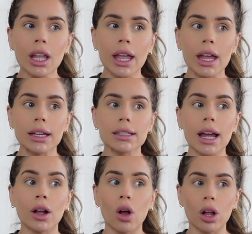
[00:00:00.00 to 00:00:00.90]
And
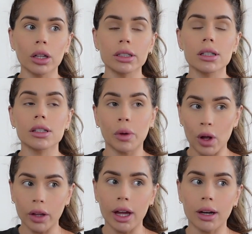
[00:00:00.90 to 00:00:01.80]
I called, so I
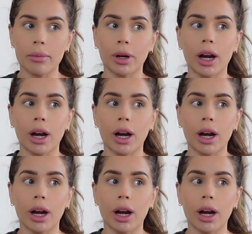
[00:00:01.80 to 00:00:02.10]
called that number.